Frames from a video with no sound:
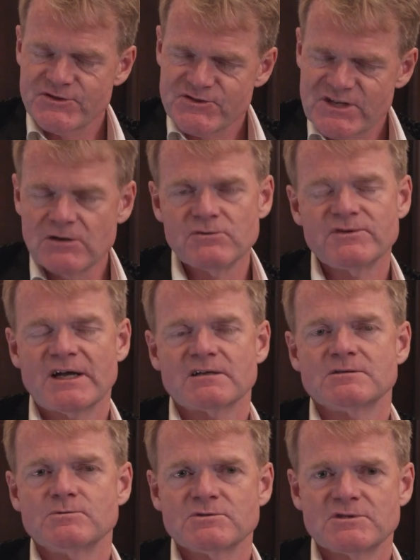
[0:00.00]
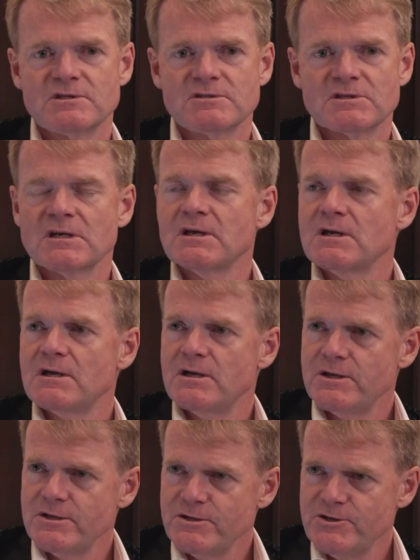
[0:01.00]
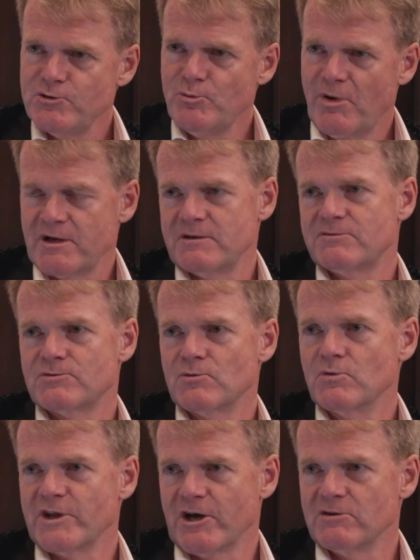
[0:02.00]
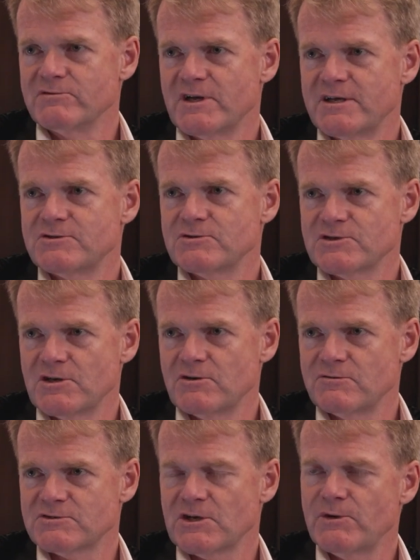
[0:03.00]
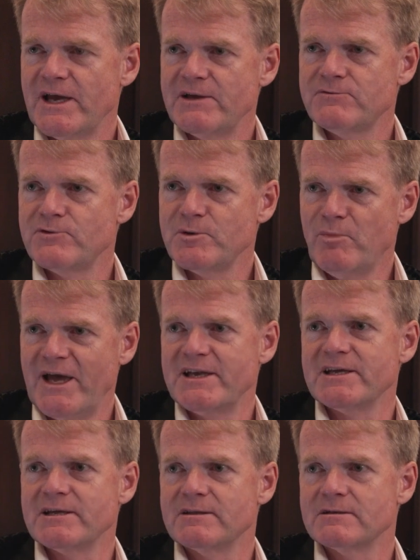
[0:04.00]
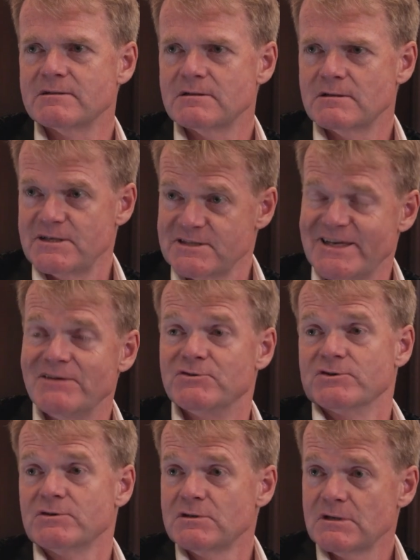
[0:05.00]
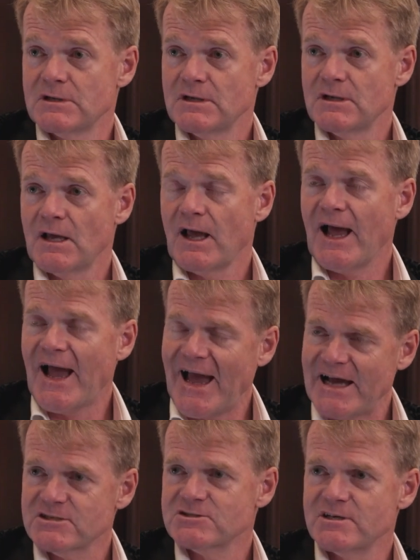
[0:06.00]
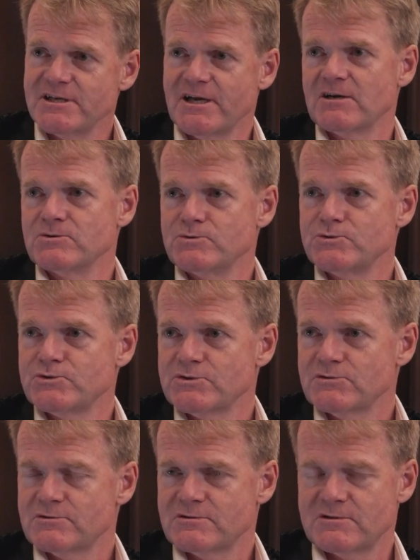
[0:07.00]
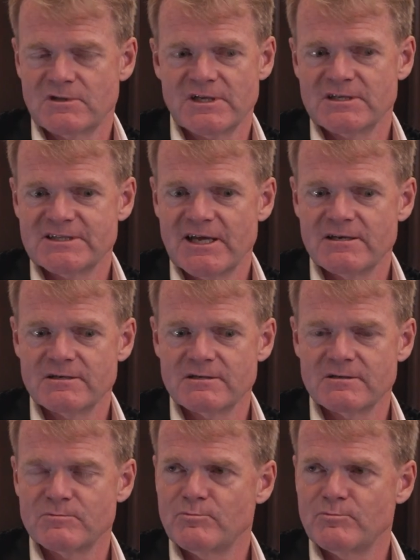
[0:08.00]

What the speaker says: single factor was this: you pay for all the overheads yourself. So every penny that is given actually goes to the intended